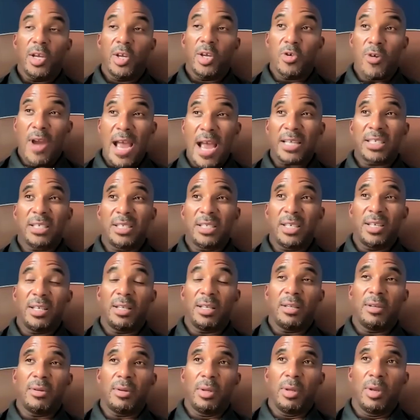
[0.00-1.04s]
You're
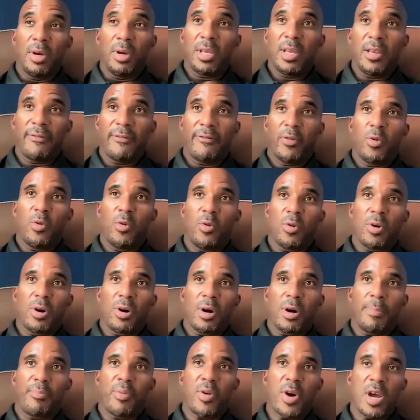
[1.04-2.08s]
actually looking
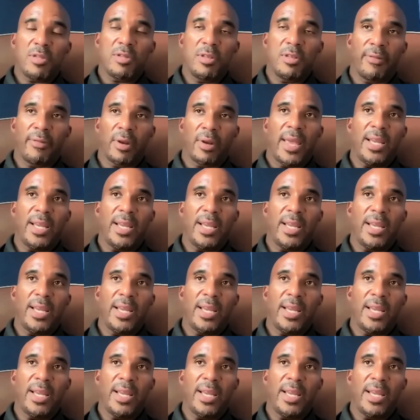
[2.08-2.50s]
for oppressive